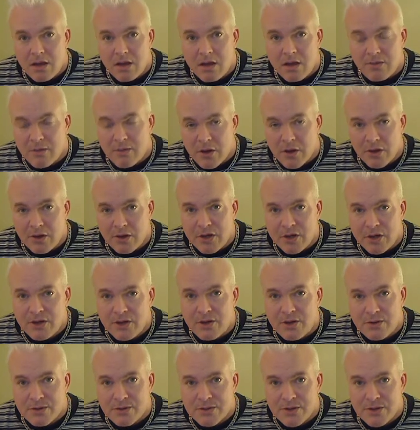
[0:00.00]
if all you
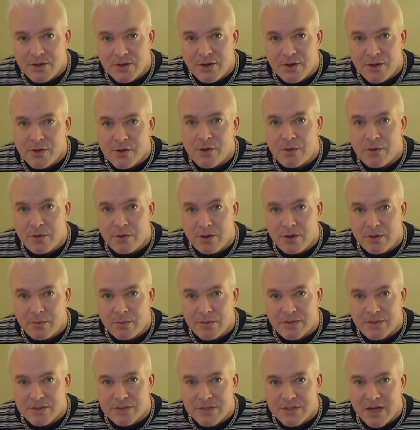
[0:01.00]
can do is clean your coil
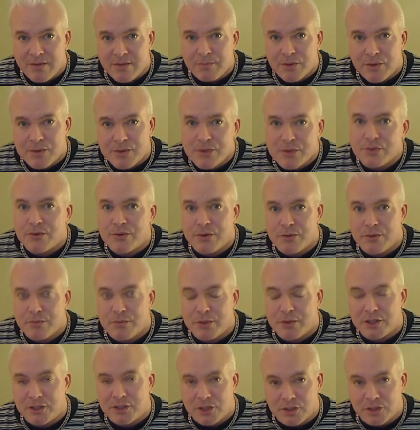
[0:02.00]
with a soft bristle
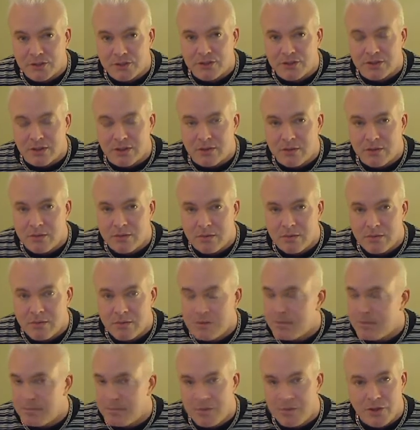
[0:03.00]
toothbrush, do so.
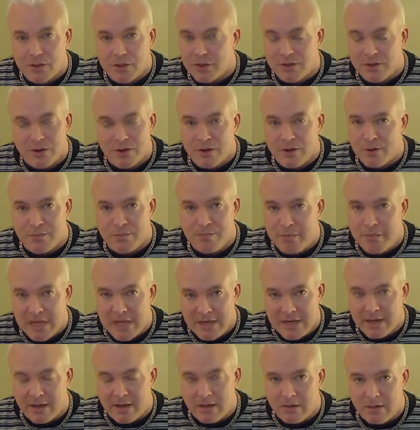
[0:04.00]
Be sure to don't
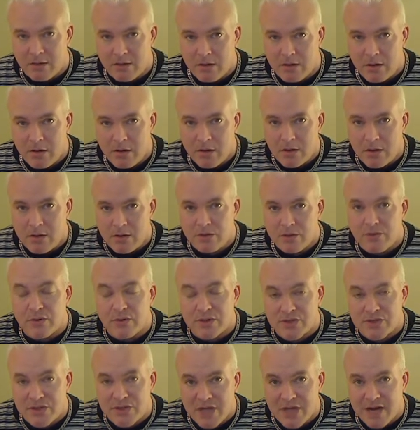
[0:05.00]
bend it. Do
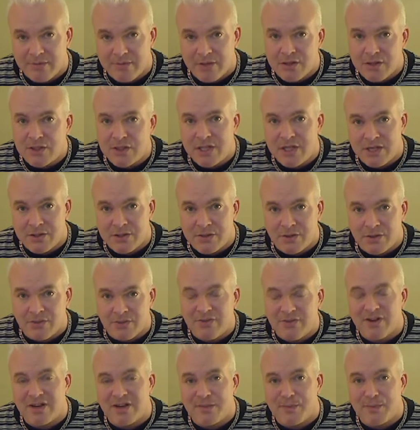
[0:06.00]
it soft and gentle
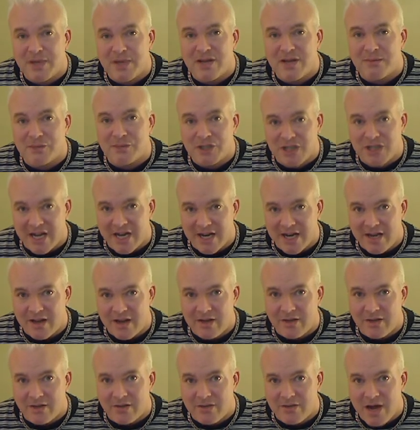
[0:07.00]
until it becomes shiny
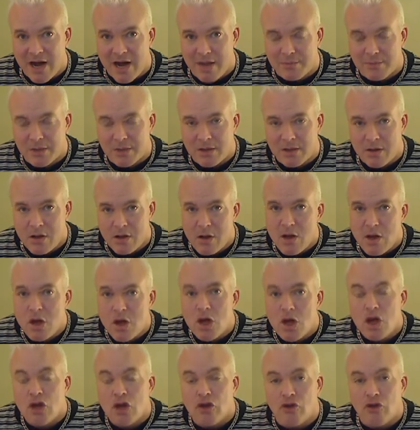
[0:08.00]
on the top.
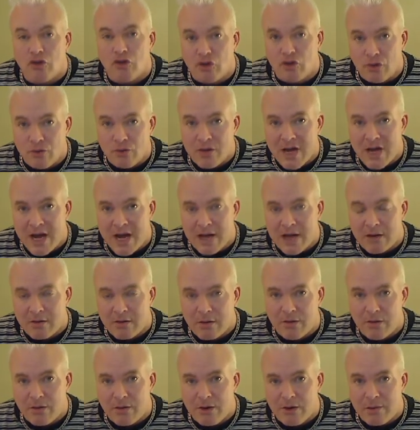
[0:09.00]
Do not
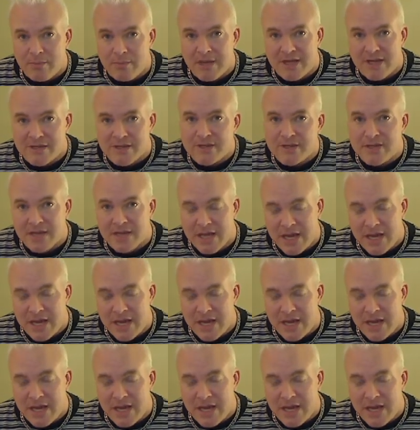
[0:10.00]
go to your medicine